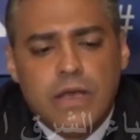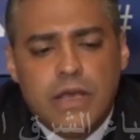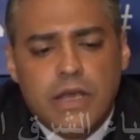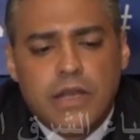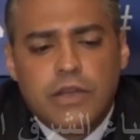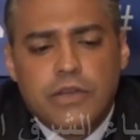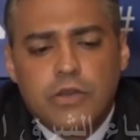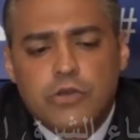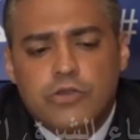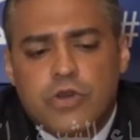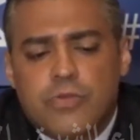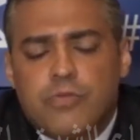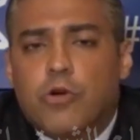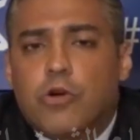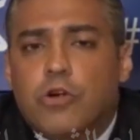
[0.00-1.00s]
In a news
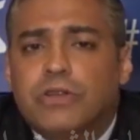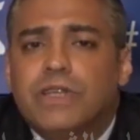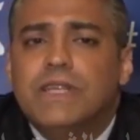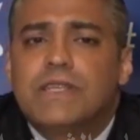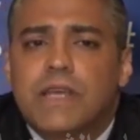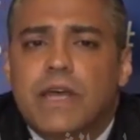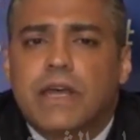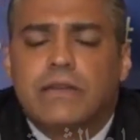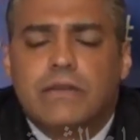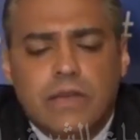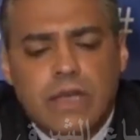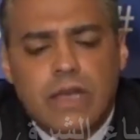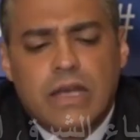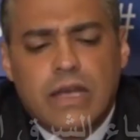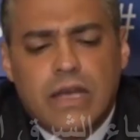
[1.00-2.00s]
report, he said,
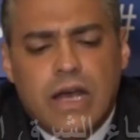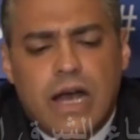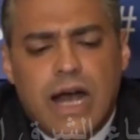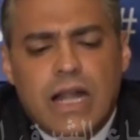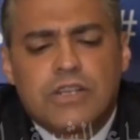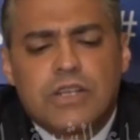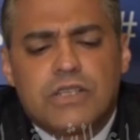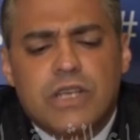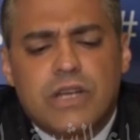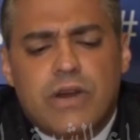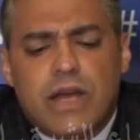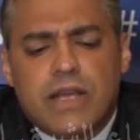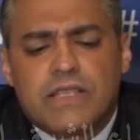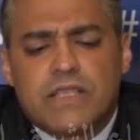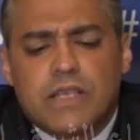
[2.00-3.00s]
Al Jazeera
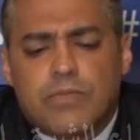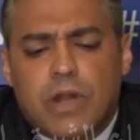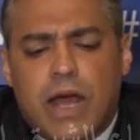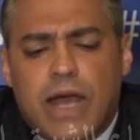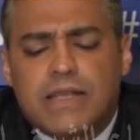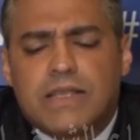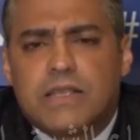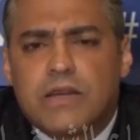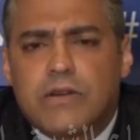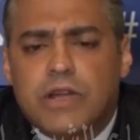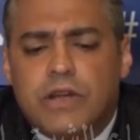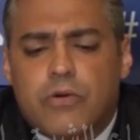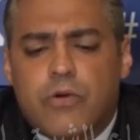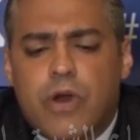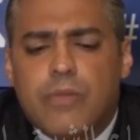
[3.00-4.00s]
has supplied
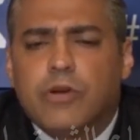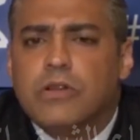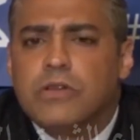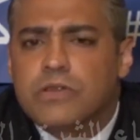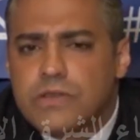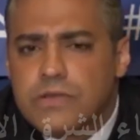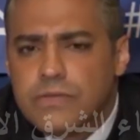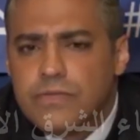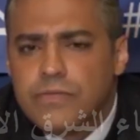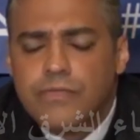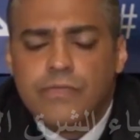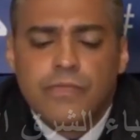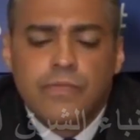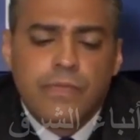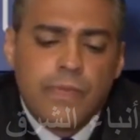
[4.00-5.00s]
Syrian rebels
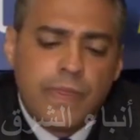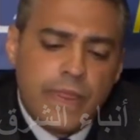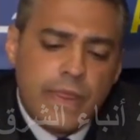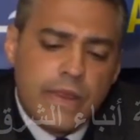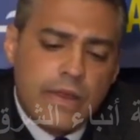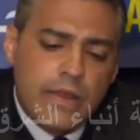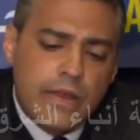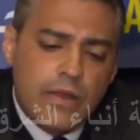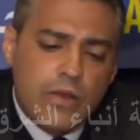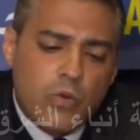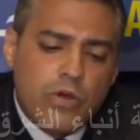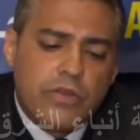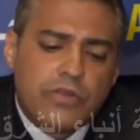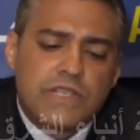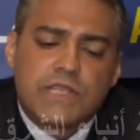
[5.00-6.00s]

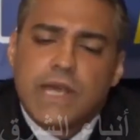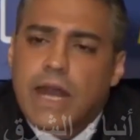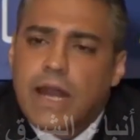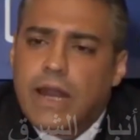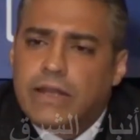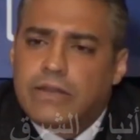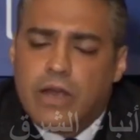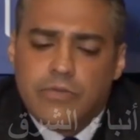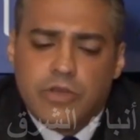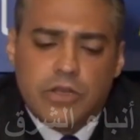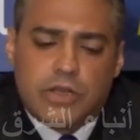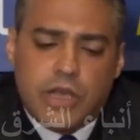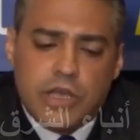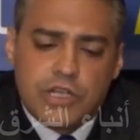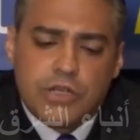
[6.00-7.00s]
with satellite
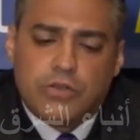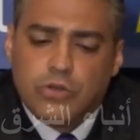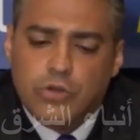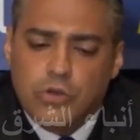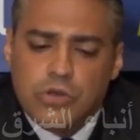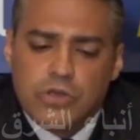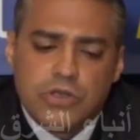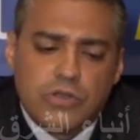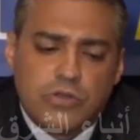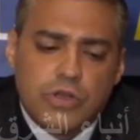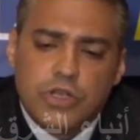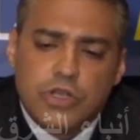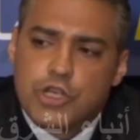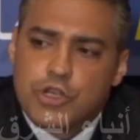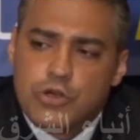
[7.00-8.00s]
communication tools to
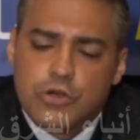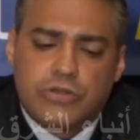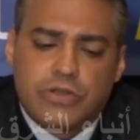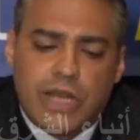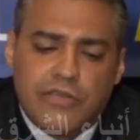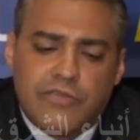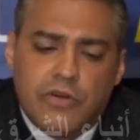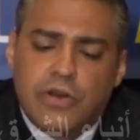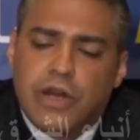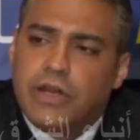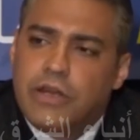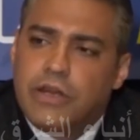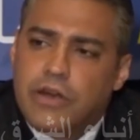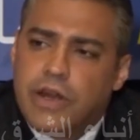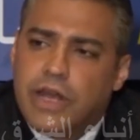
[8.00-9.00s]
ensure telephone and
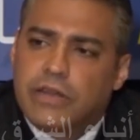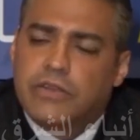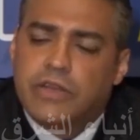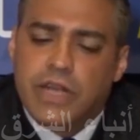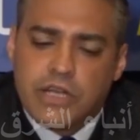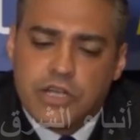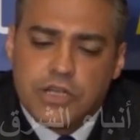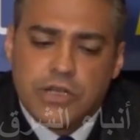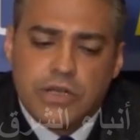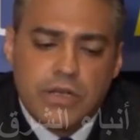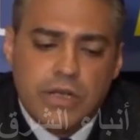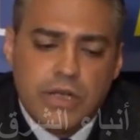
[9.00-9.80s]
internet connection.